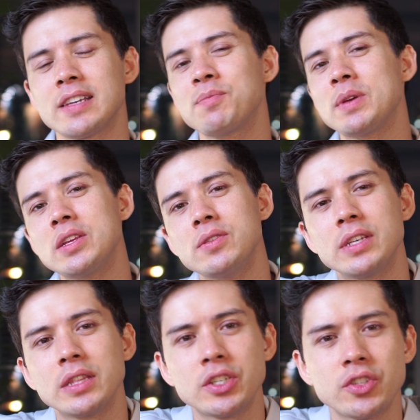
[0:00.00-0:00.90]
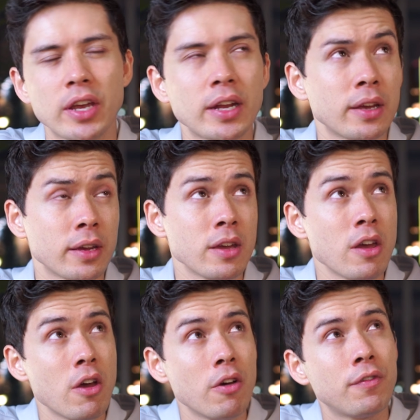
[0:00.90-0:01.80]
I've been using this trainer
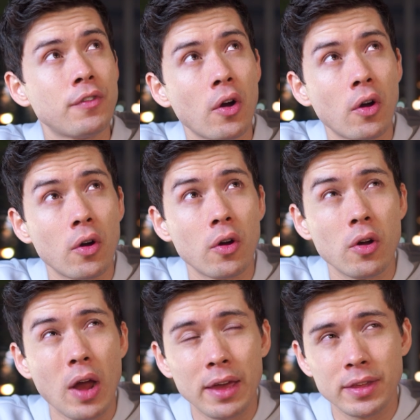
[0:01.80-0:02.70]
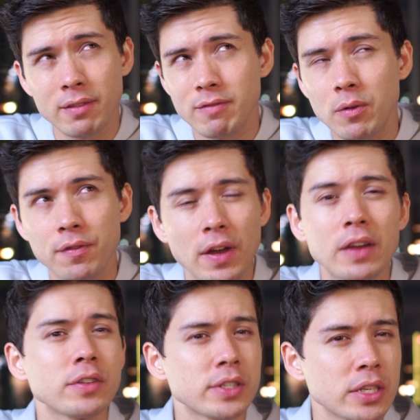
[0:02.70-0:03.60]
for I think around
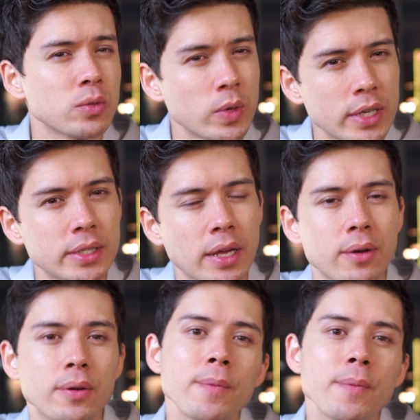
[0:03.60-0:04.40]
5 or 6 weeks now.